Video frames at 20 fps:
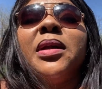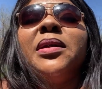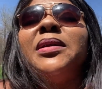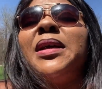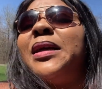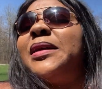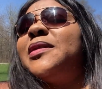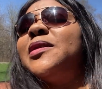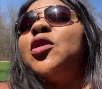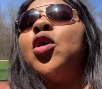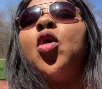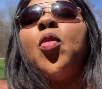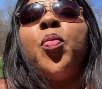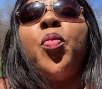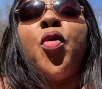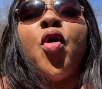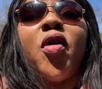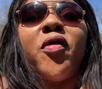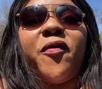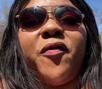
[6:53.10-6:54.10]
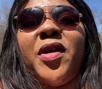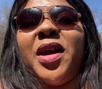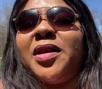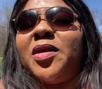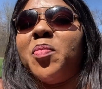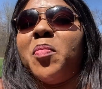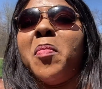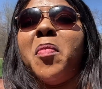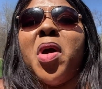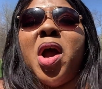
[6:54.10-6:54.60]
There's no perfect
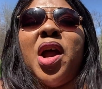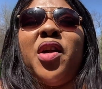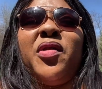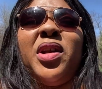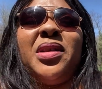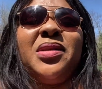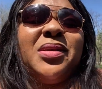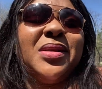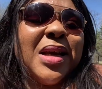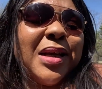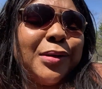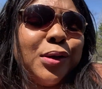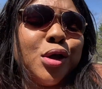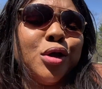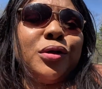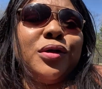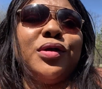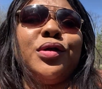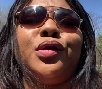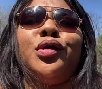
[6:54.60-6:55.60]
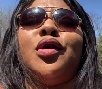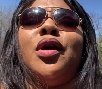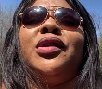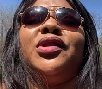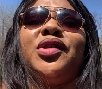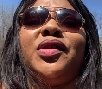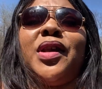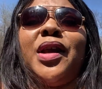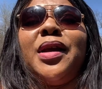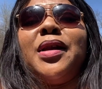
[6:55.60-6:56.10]
marriage. There's no
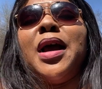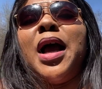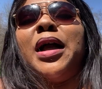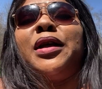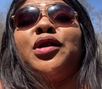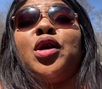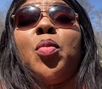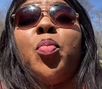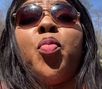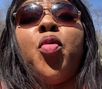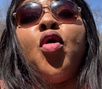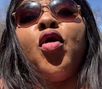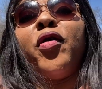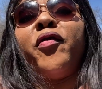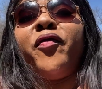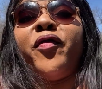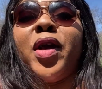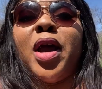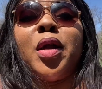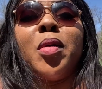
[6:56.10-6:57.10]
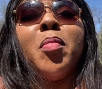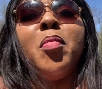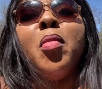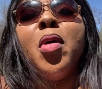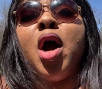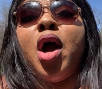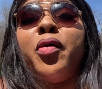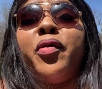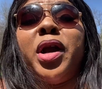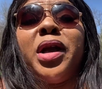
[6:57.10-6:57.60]
such thing as a perfect
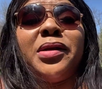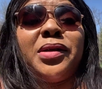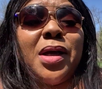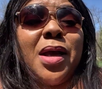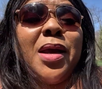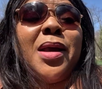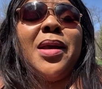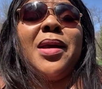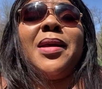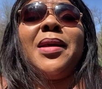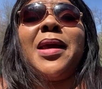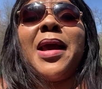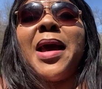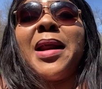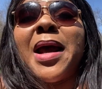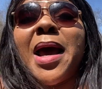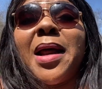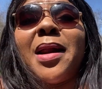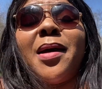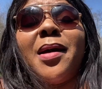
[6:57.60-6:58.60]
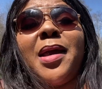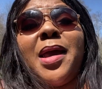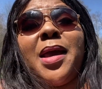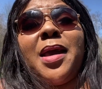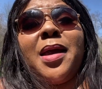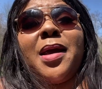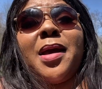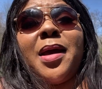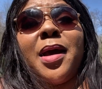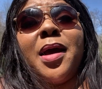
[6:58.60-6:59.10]
marriage. Get out of
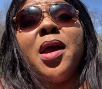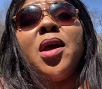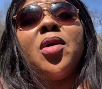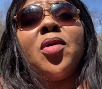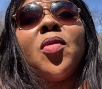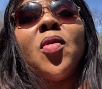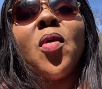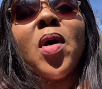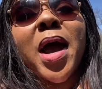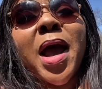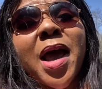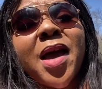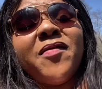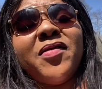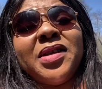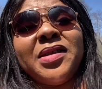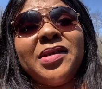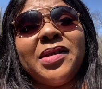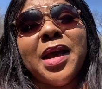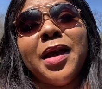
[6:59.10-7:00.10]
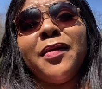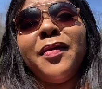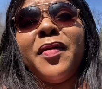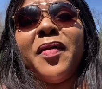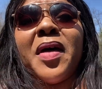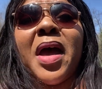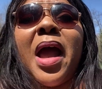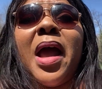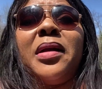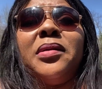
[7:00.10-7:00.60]
here. Whoever said
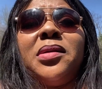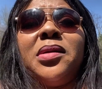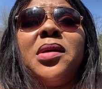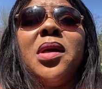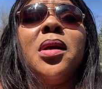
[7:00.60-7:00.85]
that?